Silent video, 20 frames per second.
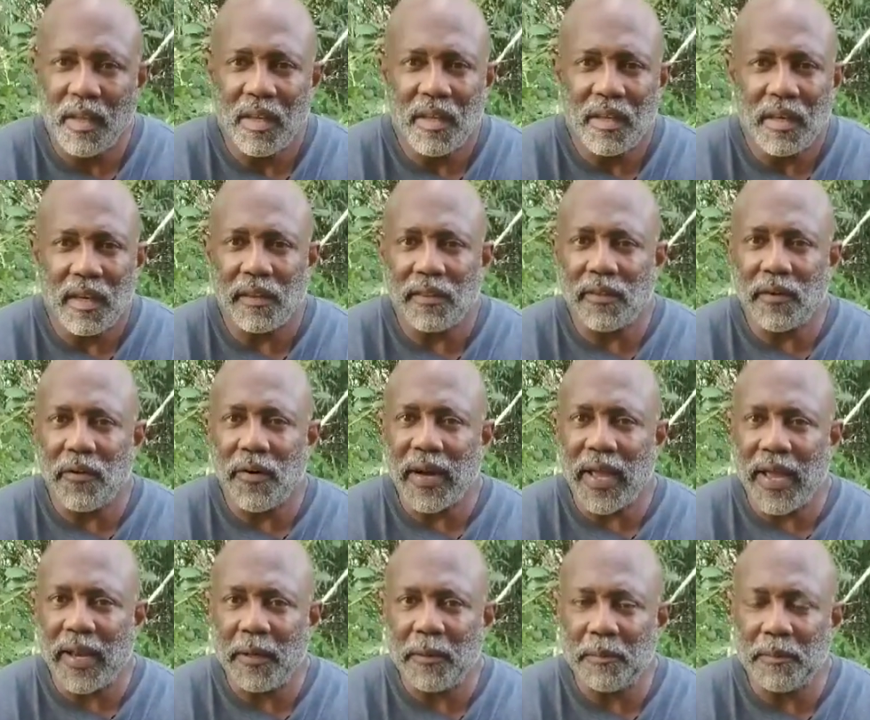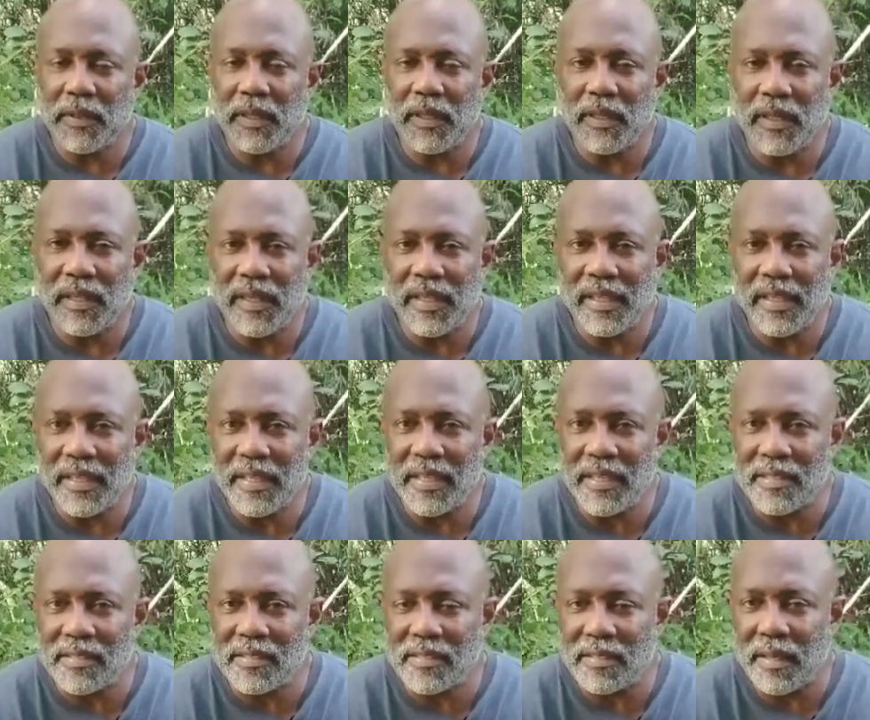Now, the third item
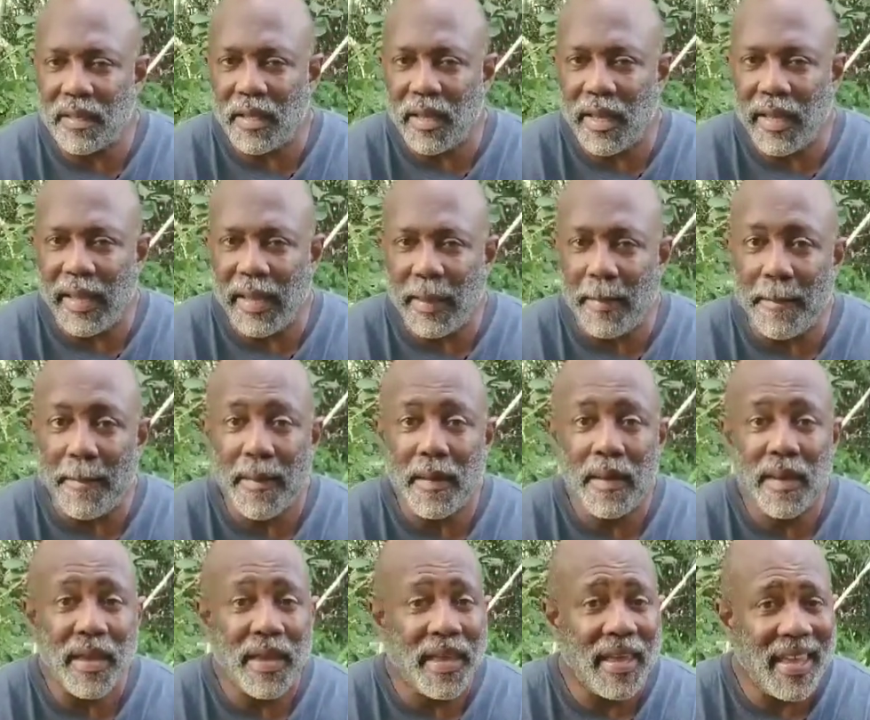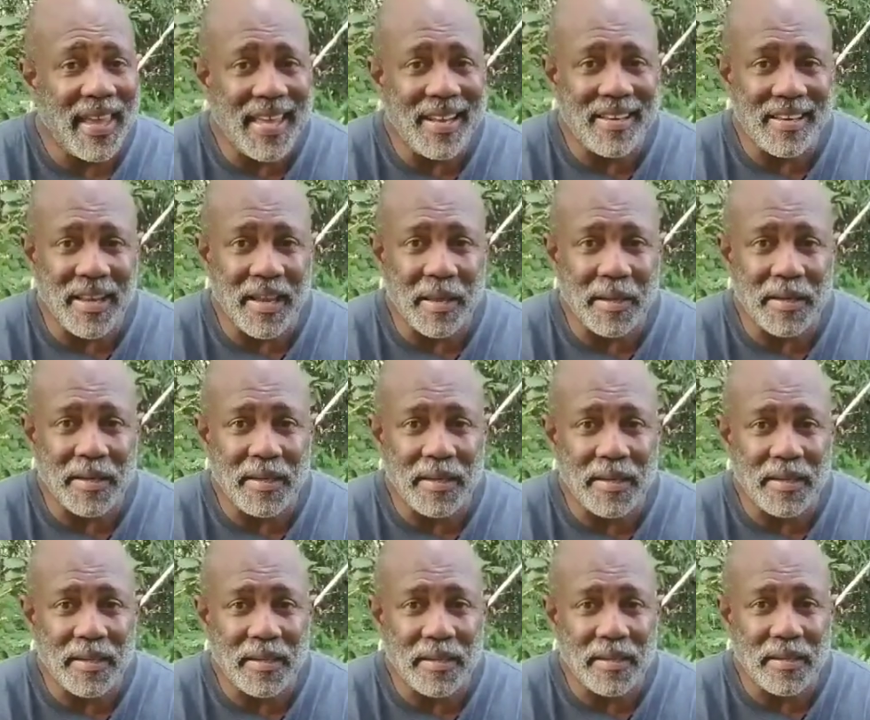is a head net,
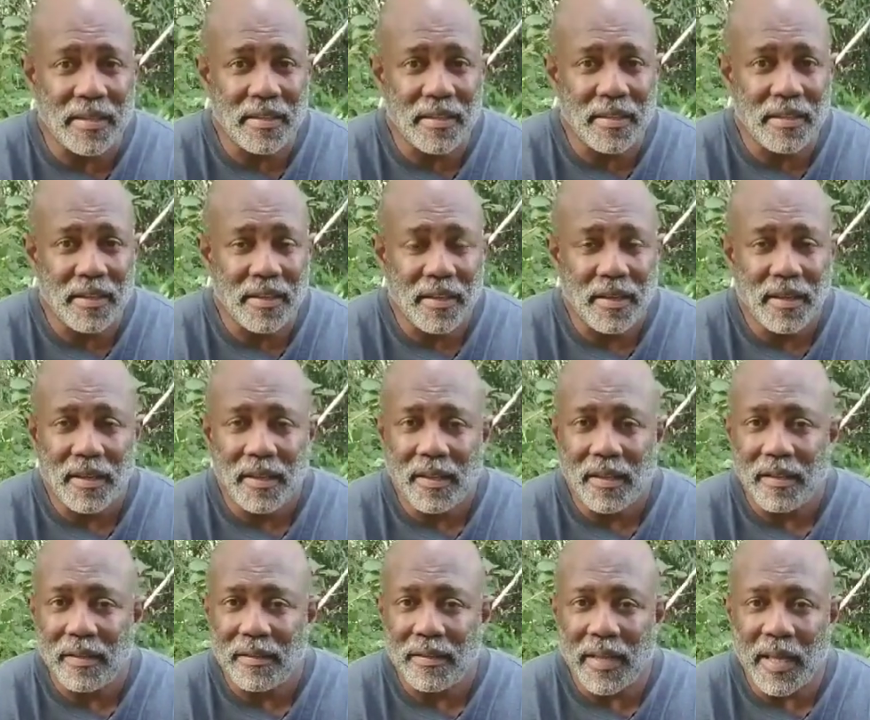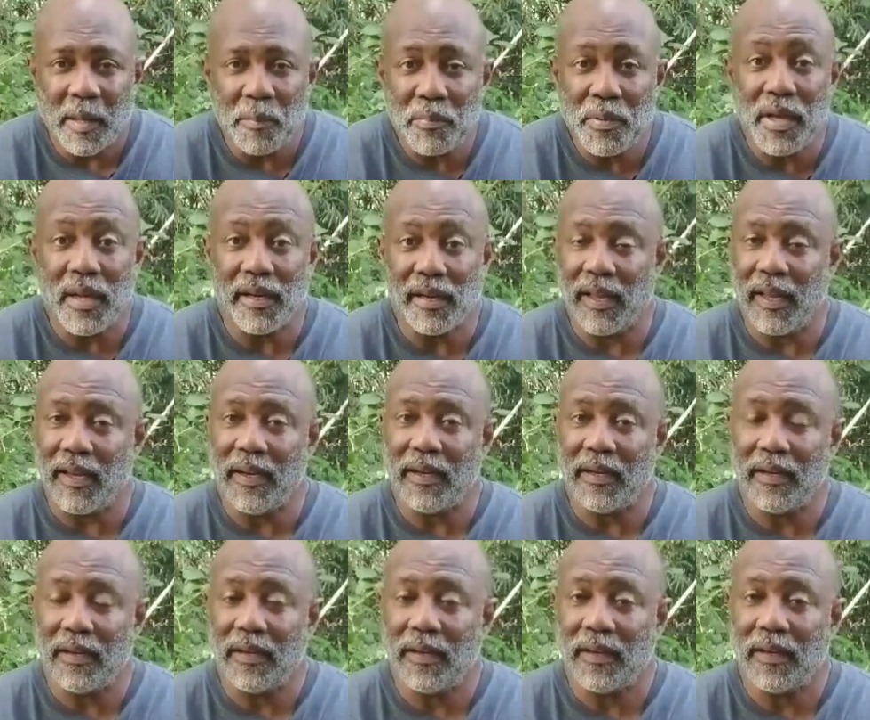not a bug net,
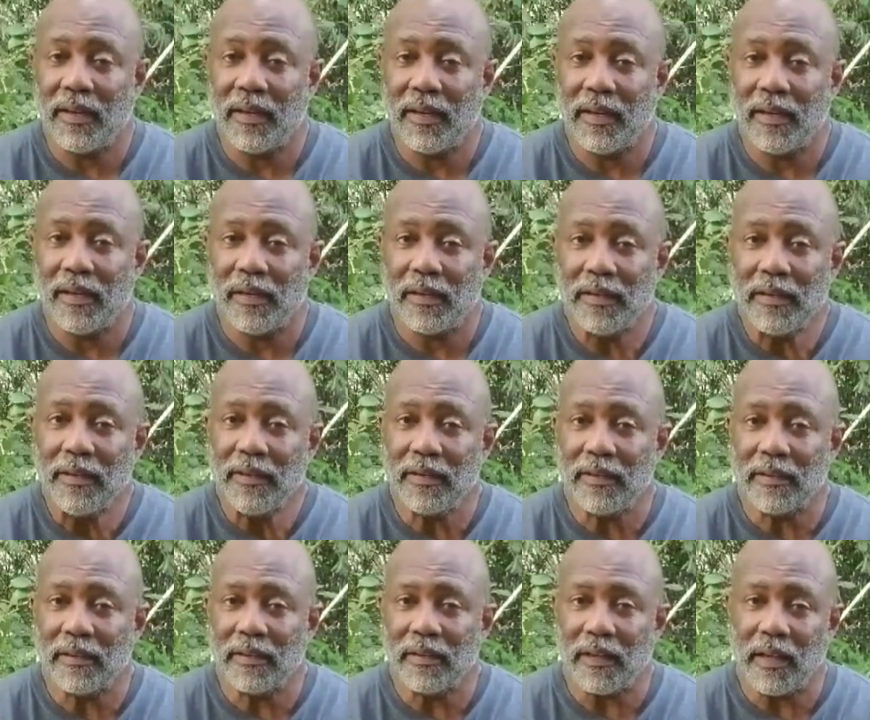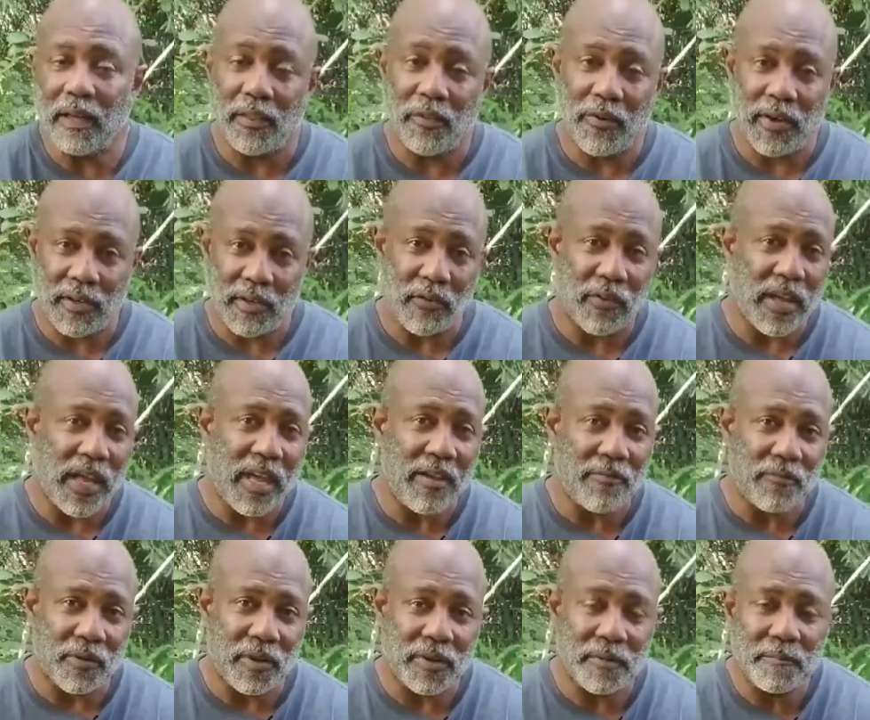although I do have
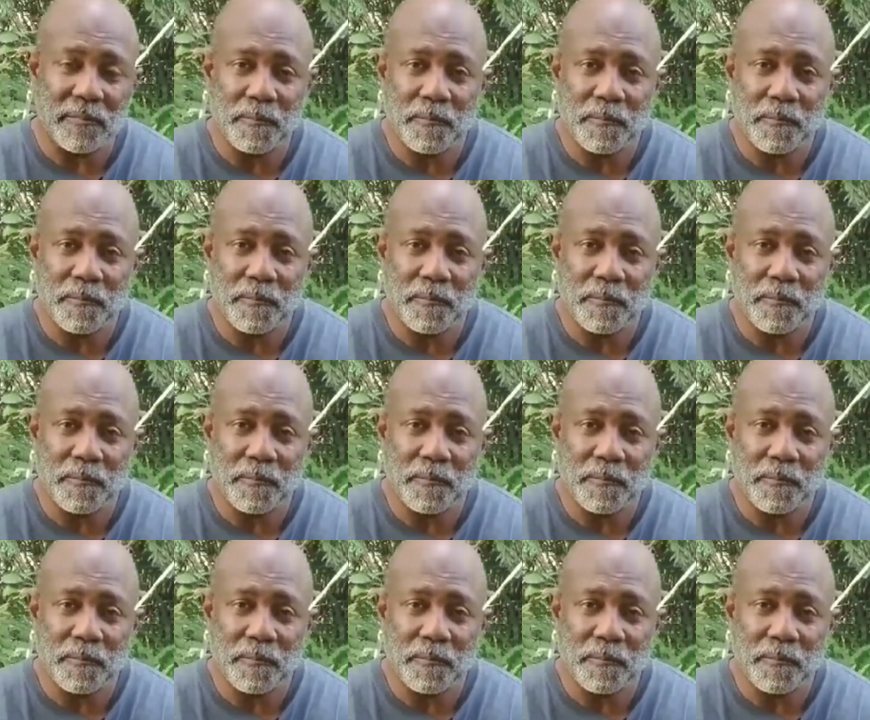one,